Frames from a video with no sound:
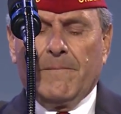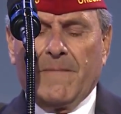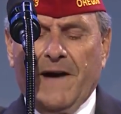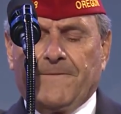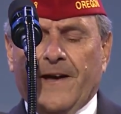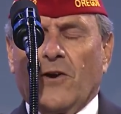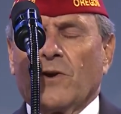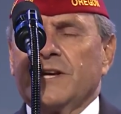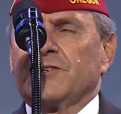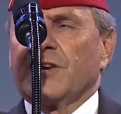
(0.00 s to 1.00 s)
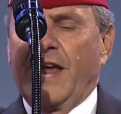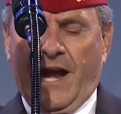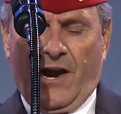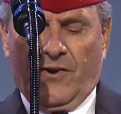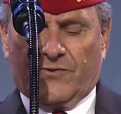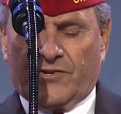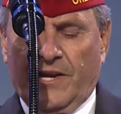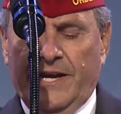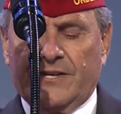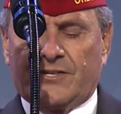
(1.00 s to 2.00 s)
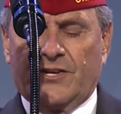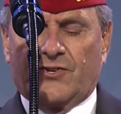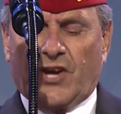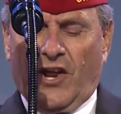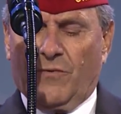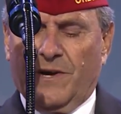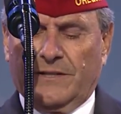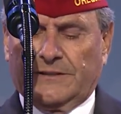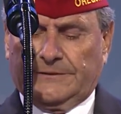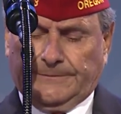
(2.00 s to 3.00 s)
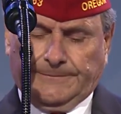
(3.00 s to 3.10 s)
My fellow Legionnaires, ladies and gentlemen,